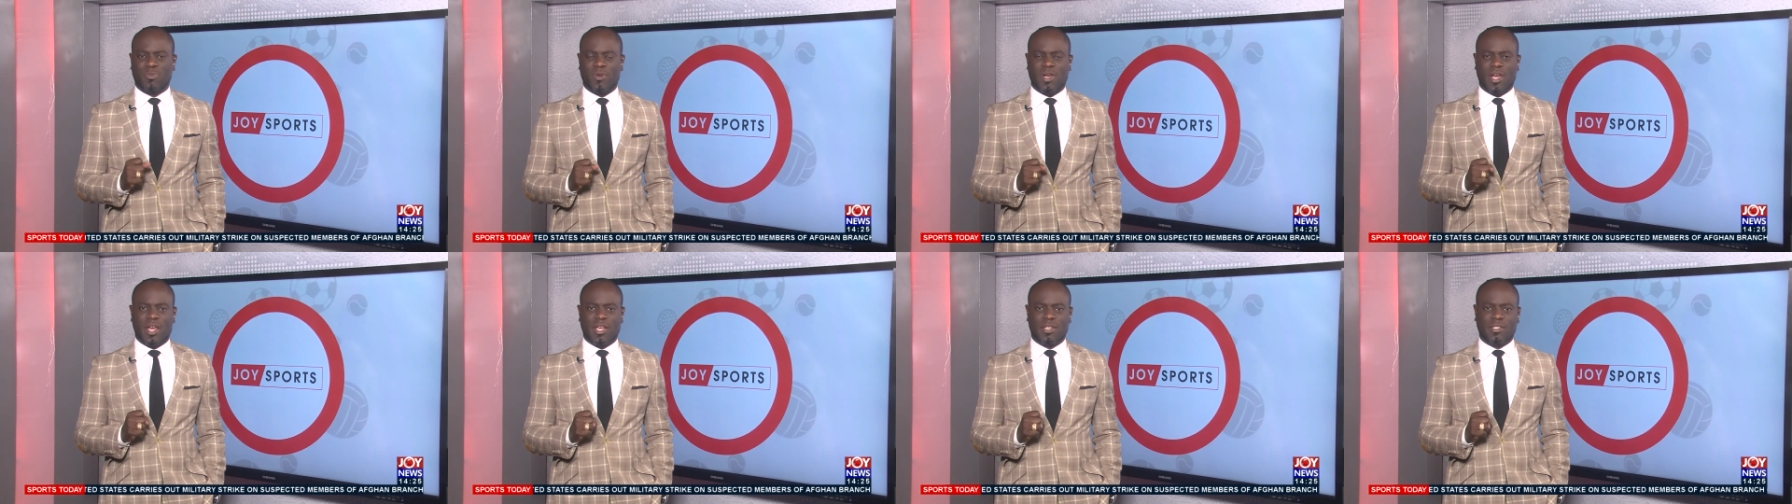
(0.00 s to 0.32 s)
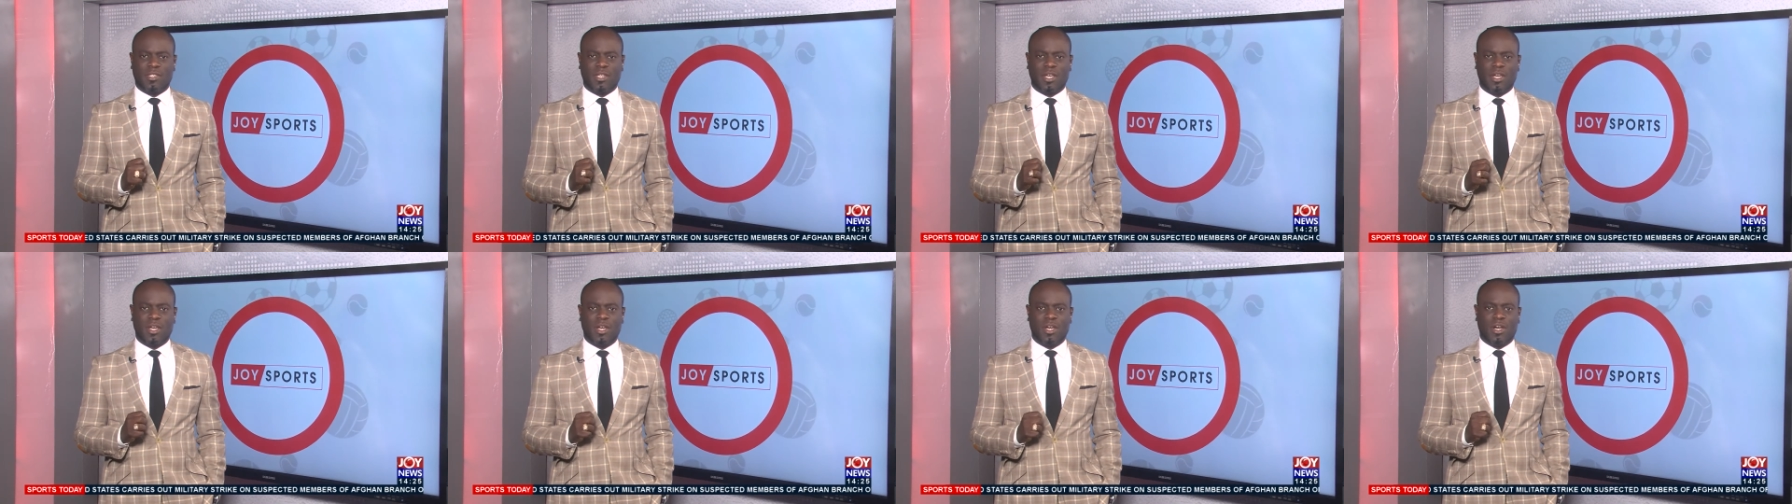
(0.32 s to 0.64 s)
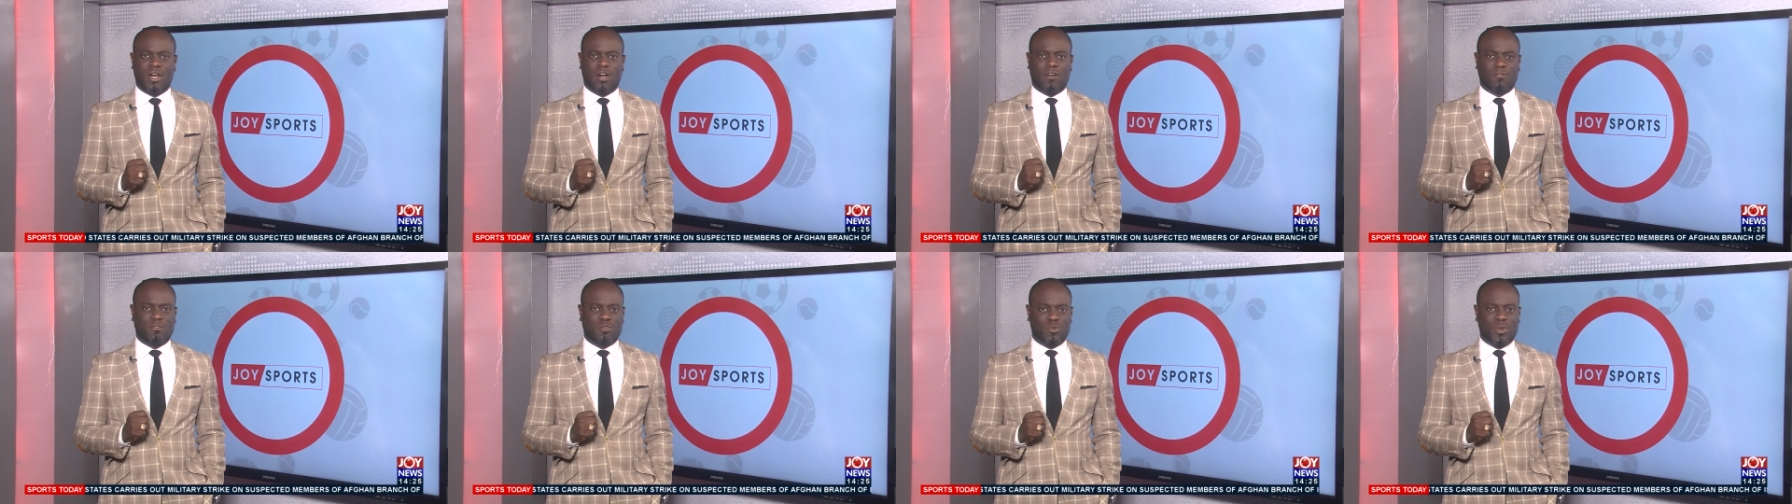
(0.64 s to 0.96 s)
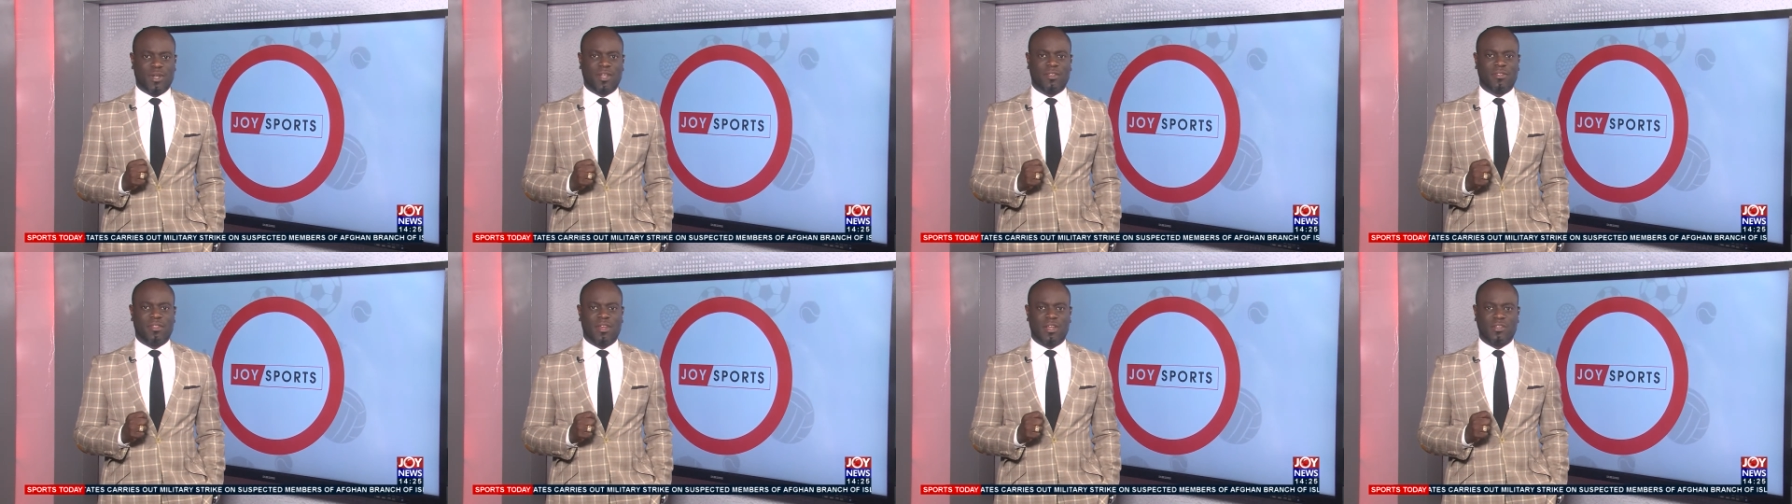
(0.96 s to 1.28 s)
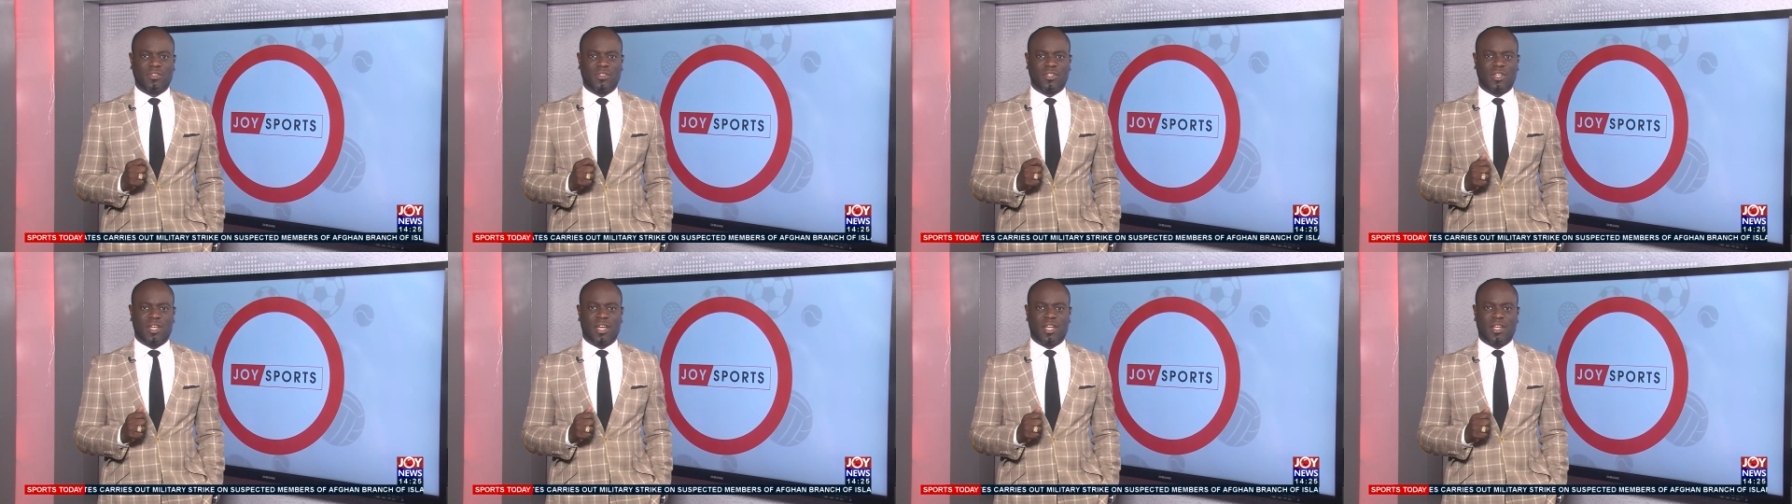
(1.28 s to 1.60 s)
prize of
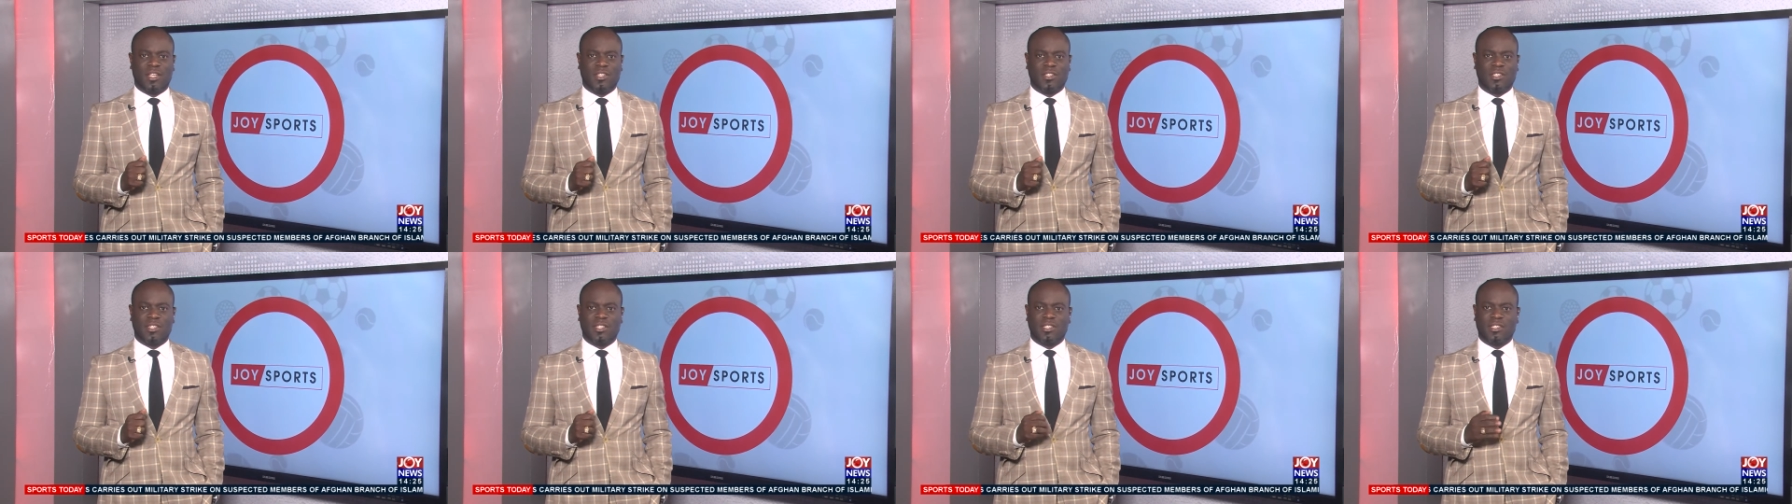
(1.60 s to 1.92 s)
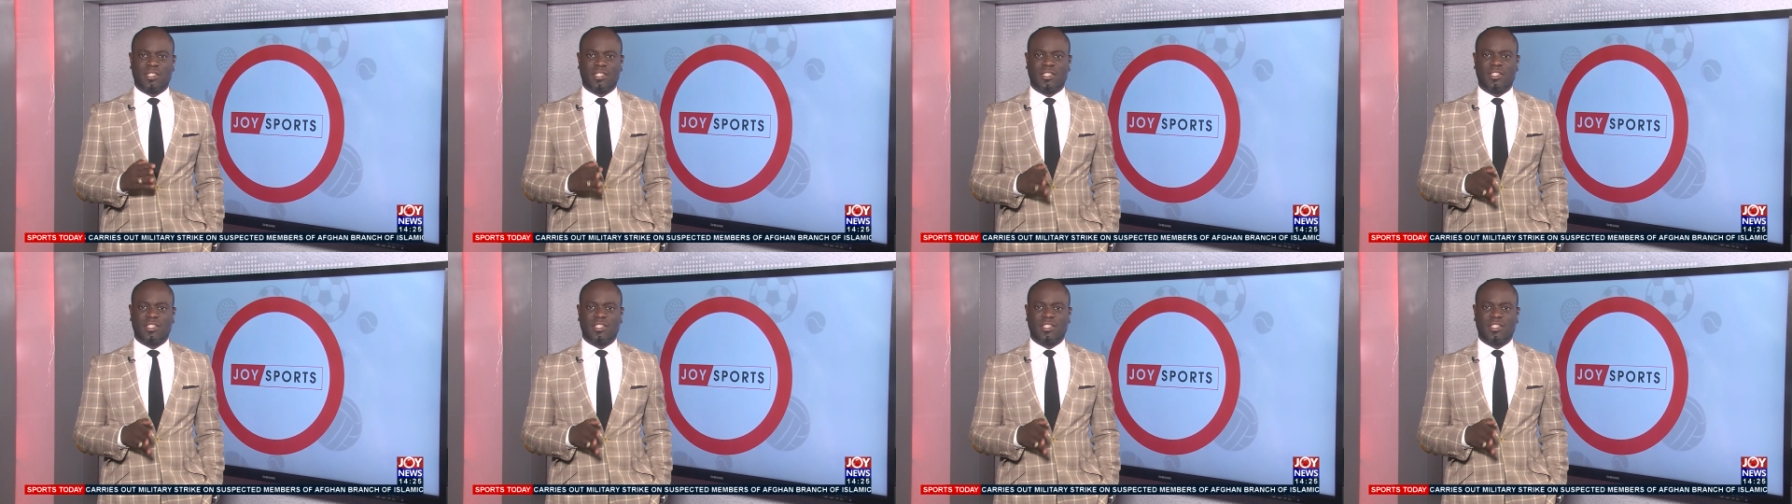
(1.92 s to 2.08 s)
20,000 Ghana cedis.